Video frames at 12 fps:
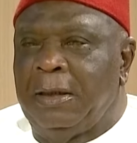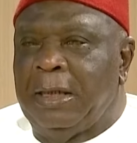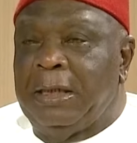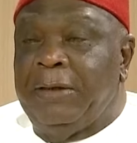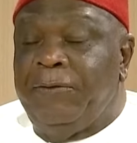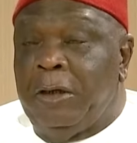
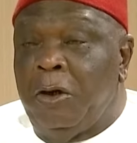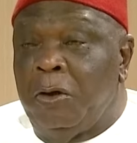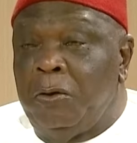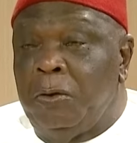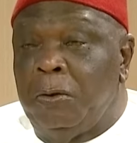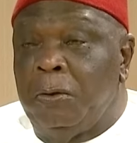that if they did
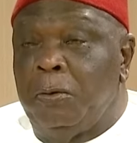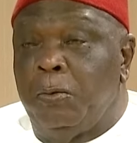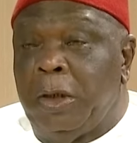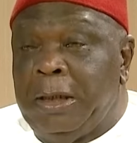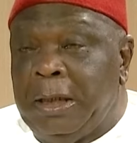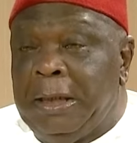not do
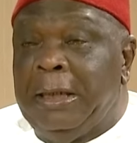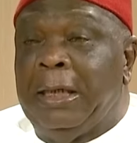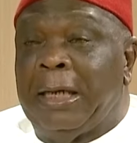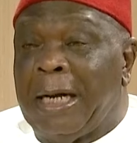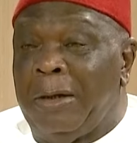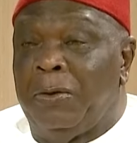what they did
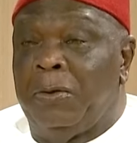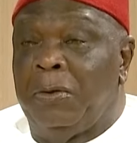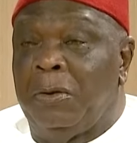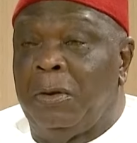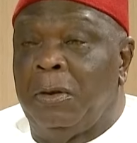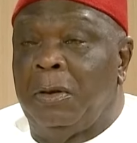in Kano,
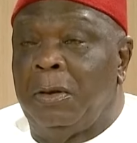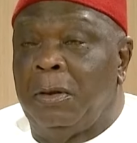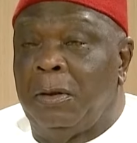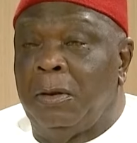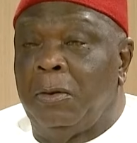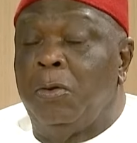
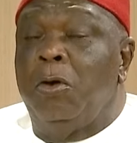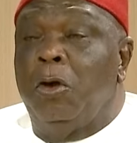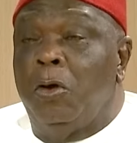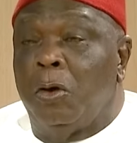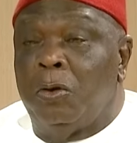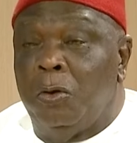only
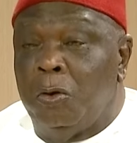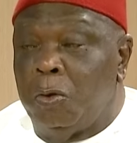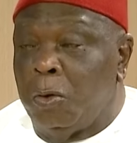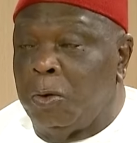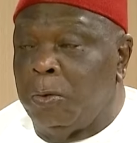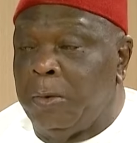God knows
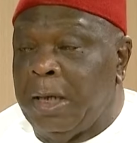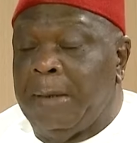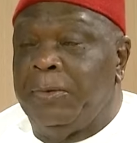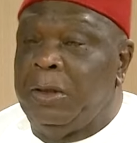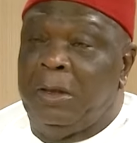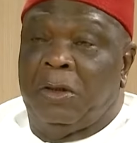what will be
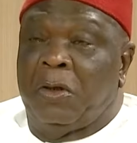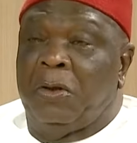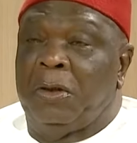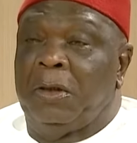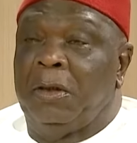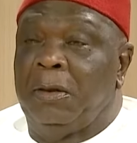happening in this
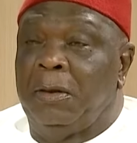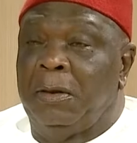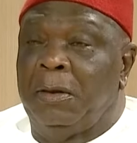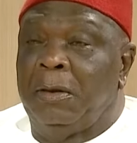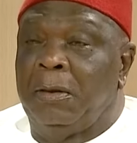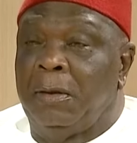country.
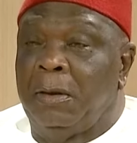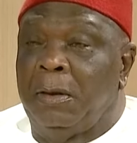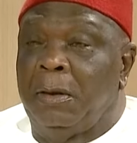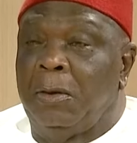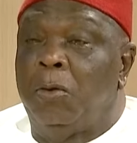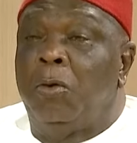
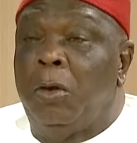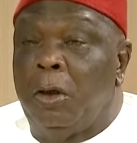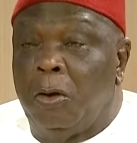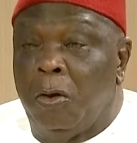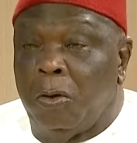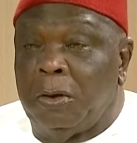
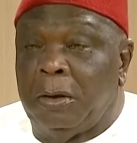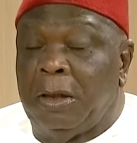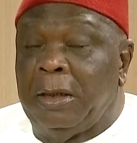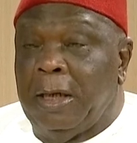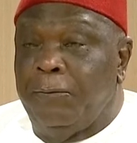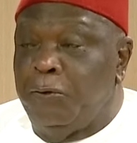Only God
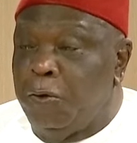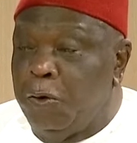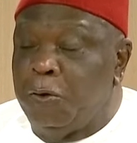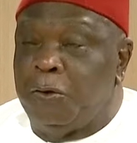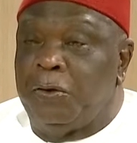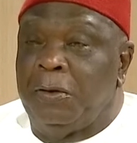in heaven
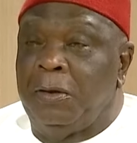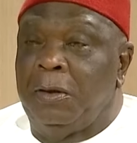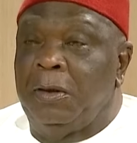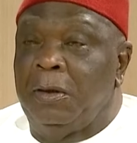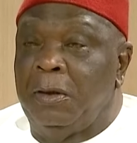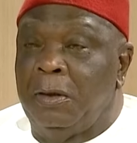knows.
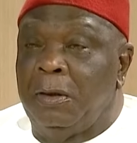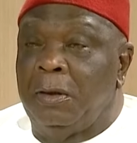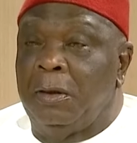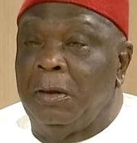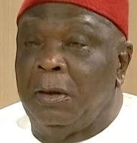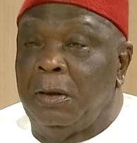
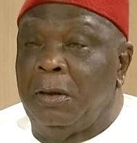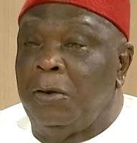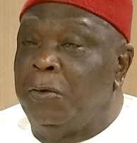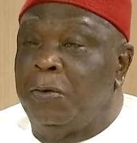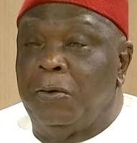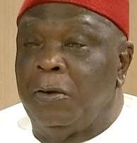You
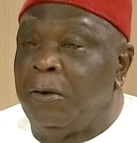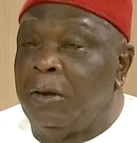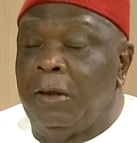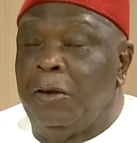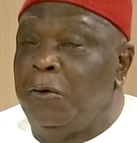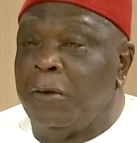know,
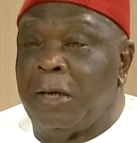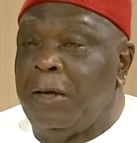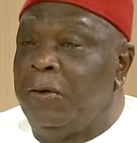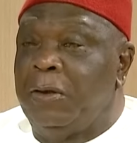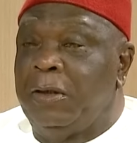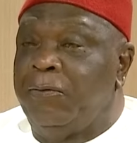
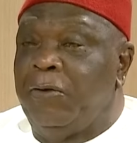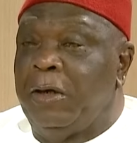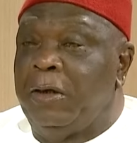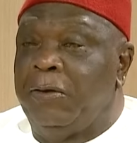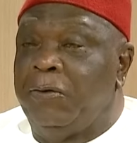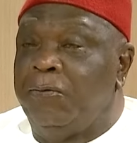Kano is a
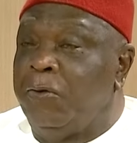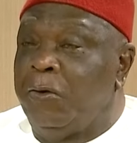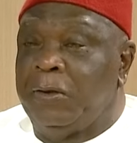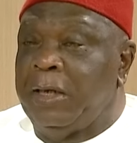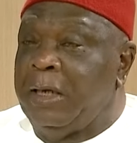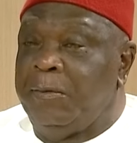very
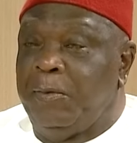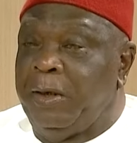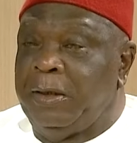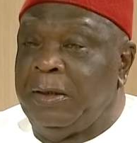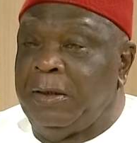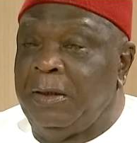volatile
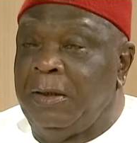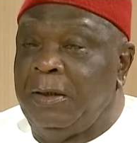place.